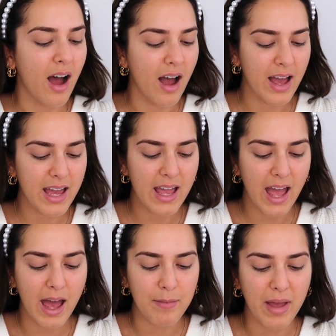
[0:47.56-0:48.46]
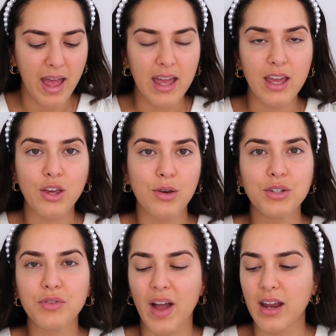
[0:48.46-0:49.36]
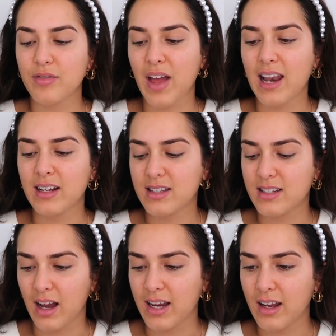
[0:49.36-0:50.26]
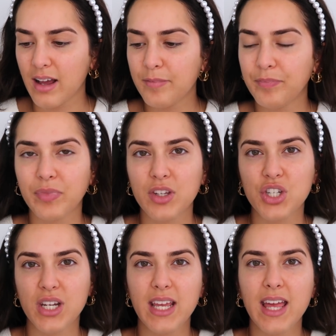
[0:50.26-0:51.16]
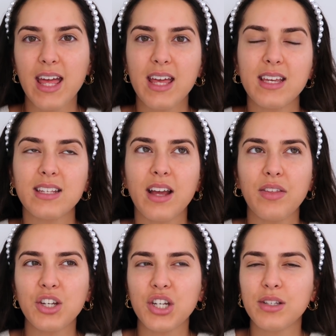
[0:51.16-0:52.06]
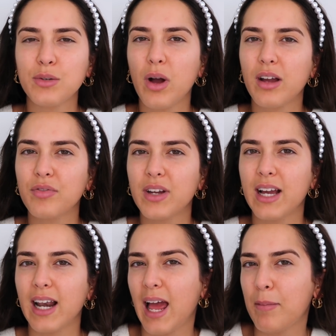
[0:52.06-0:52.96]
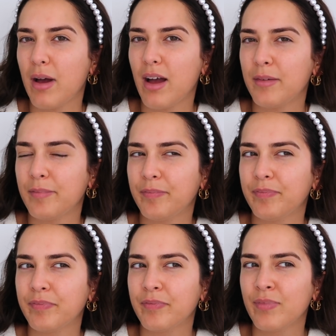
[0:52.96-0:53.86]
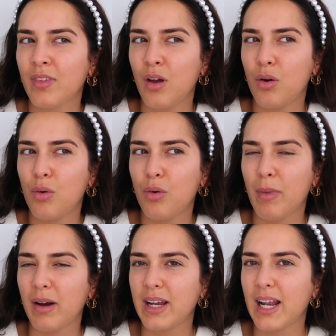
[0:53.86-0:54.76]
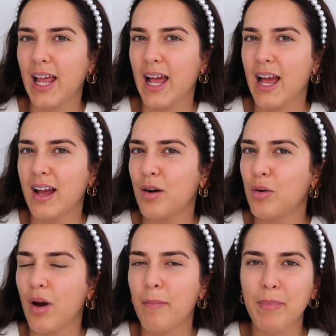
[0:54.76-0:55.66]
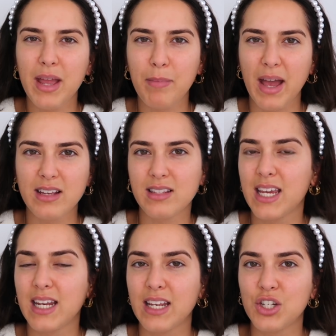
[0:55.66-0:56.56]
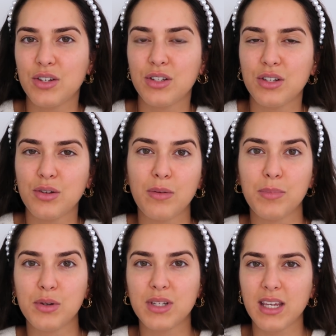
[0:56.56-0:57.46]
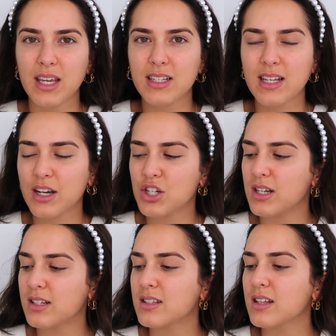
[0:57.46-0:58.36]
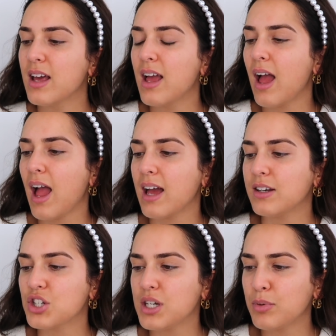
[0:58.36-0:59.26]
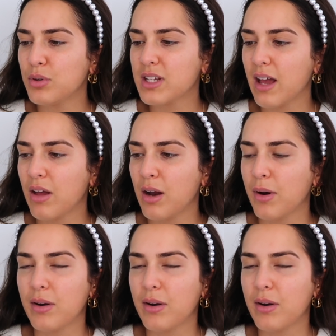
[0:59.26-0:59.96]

I am a huge fan of Alex Steiner. She is, I think she used to work for Glamour or Marie Claire or a big magazine, and she used to do the beauty sections, and she brought out her